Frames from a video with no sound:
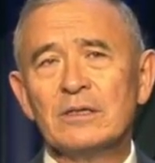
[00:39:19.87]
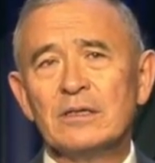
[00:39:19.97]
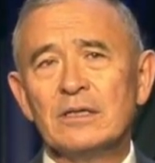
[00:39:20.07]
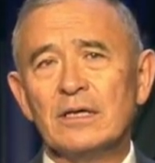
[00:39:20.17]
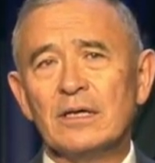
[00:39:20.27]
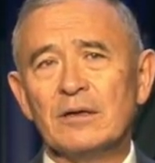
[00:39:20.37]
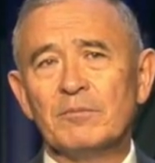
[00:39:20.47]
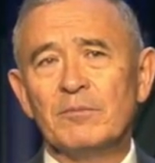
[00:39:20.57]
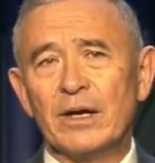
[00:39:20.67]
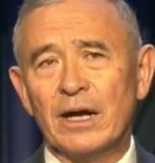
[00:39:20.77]
Uh,
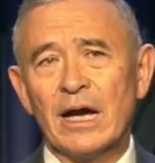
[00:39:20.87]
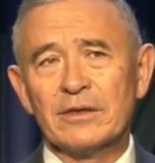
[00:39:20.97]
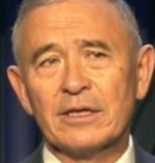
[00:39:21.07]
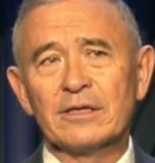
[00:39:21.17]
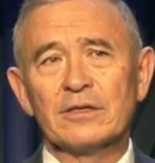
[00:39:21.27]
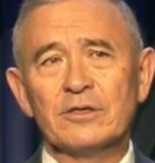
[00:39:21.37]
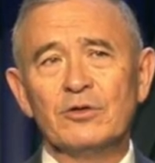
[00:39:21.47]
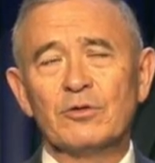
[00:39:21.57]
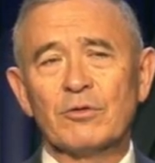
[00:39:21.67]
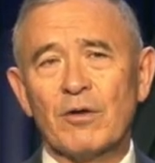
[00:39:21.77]
but I think that you
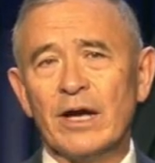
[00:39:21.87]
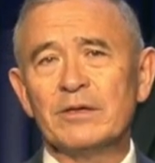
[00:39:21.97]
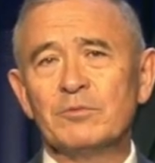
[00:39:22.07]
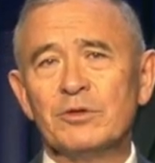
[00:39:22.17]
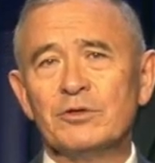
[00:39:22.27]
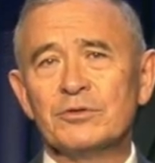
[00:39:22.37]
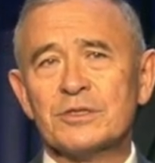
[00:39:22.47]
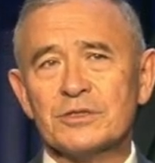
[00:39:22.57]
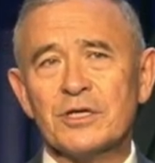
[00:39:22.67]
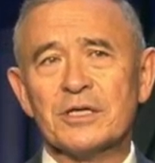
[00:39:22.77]
are right when you
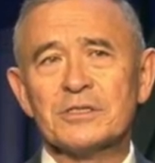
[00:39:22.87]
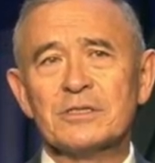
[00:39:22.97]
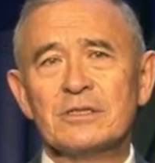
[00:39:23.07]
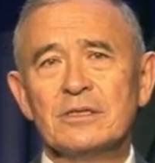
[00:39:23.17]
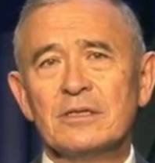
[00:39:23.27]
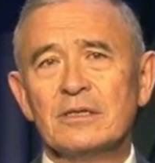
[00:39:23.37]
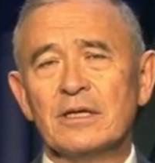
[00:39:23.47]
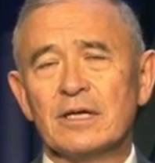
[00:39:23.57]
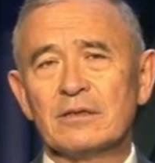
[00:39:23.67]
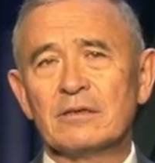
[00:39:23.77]
suggest
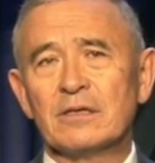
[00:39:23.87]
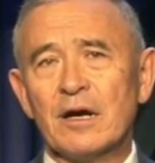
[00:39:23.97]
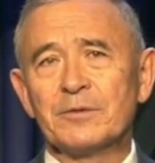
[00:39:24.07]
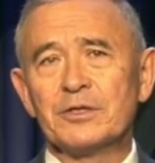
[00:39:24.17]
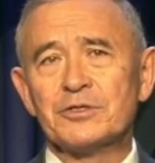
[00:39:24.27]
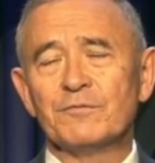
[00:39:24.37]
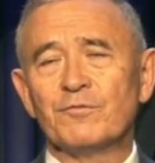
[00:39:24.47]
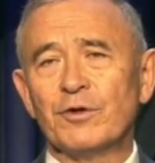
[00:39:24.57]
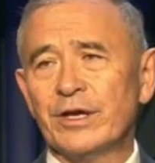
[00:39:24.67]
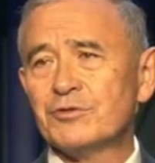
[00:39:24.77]
that the competition for
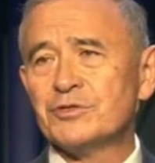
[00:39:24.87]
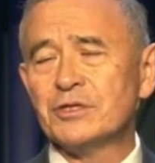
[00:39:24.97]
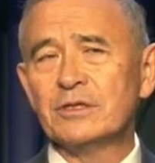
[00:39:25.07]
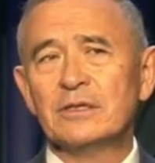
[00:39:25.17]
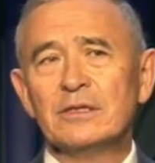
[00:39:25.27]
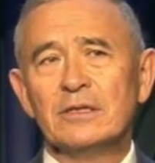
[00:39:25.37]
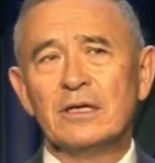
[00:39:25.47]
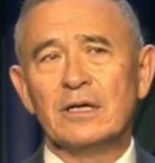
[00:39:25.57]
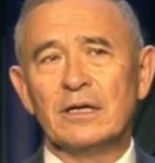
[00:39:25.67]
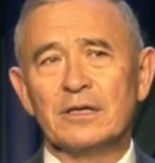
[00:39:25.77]
energy
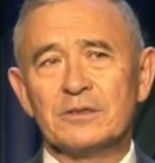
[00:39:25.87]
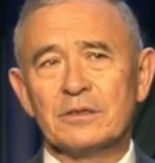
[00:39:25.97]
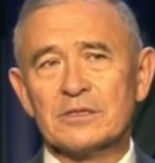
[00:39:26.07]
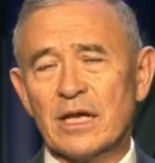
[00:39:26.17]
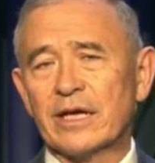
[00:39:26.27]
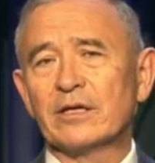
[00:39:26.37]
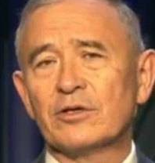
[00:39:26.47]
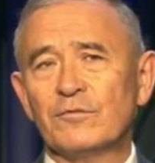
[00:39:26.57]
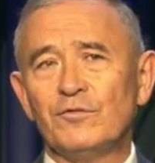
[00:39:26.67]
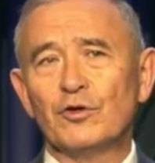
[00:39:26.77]
uh, is, is, likely to
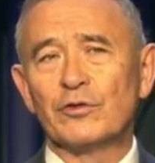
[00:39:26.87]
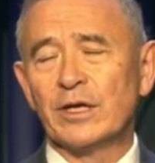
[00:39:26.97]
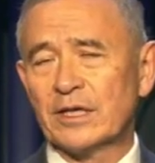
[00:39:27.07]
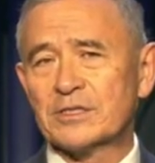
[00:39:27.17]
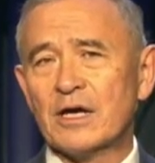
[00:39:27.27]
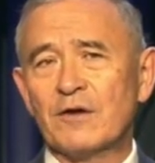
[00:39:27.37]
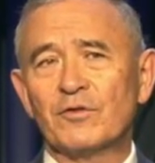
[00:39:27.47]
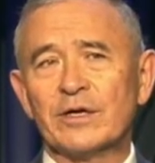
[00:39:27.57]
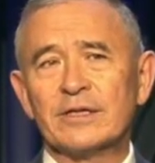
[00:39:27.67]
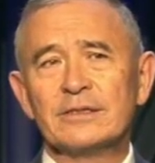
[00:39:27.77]
fuel the next
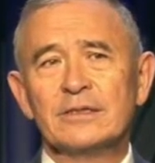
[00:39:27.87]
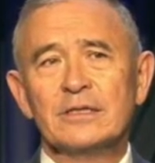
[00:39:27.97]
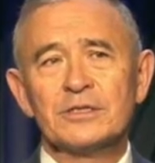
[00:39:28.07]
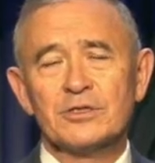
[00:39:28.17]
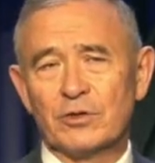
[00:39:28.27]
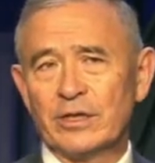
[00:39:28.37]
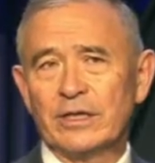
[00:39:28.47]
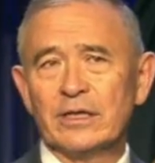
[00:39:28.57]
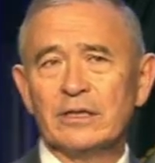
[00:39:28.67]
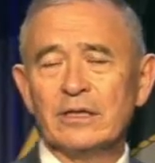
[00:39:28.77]
conflict. Certainly
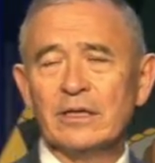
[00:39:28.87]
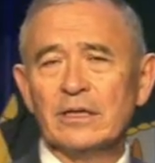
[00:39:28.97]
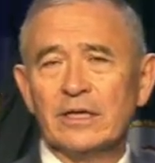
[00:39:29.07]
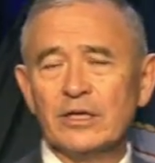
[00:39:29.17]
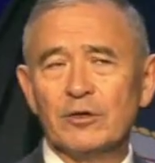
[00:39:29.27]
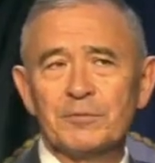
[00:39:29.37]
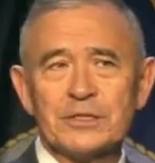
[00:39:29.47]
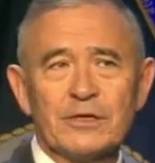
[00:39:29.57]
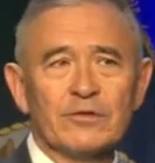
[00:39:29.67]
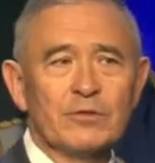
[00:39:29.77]
in, in the
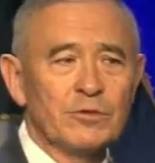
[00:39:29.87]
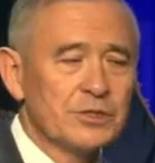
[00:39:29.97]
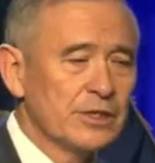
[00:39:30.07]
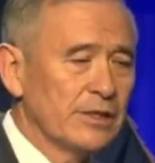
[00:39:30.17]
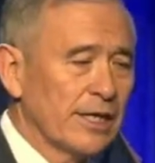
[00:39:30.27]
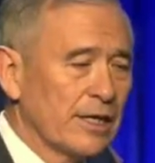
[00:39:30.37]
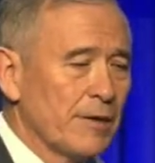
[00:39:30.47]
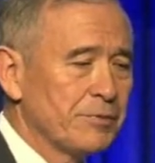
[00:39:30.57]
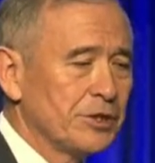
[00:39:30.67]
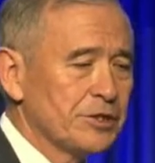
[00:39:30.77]
Indo-Pacific, we see that
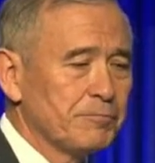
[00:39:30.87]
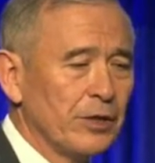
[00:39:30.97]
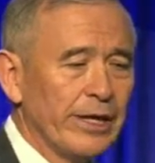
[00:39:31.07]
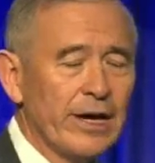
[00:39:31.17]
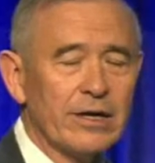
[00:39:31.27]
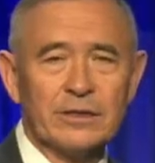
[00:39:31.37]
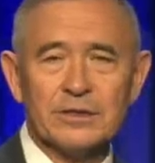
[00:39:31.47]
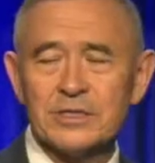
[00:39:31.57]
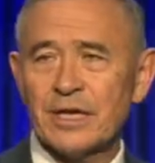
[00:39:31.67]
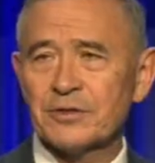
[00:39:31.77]
competition play out in the
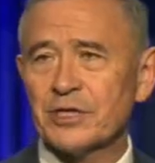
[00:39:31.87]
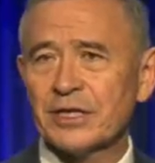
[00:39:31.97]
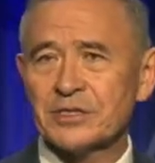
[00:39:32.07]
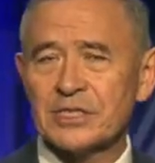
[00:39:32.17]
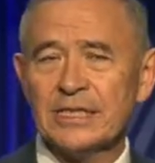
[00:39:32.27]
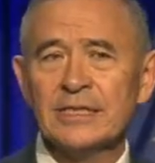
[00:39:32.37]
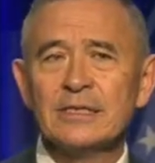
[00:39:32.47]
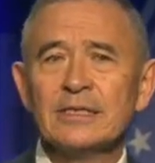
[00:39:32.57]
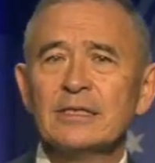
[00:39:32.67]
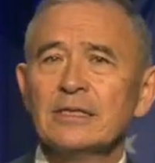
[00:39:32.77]
South China Sea
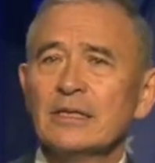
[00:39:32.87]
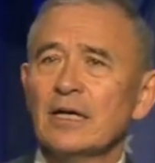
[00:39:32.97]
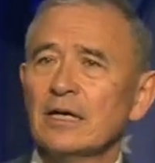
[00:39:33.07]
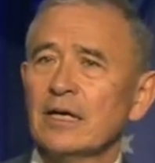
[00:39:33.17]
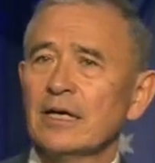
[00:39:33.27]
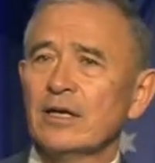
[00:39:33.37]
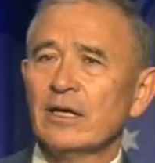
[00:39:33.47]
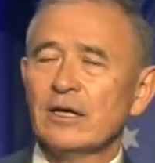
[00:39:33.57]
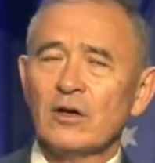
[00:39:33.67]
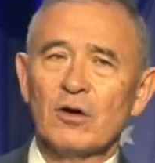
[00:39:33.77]
uh, and,
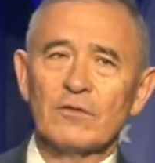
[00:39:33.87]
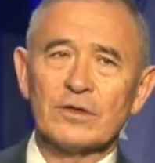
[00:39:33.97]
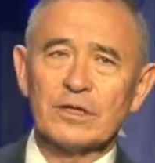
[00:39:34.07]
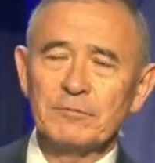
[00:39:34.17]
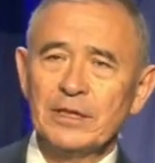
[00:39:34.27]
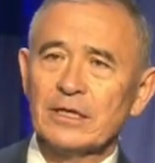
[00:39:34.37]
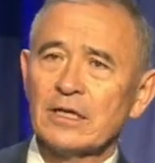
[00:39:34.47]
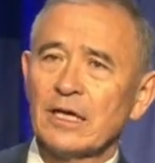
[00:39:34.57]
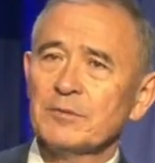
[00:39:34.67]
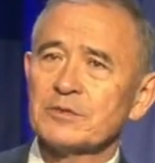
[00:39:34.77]
and all of the competing
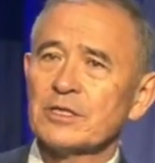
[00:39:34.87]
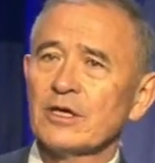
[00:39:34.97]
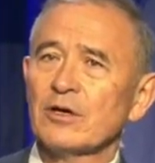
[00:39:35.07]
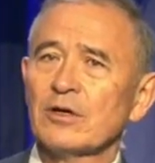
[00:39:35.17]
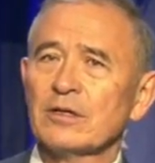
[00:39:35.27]
claims there and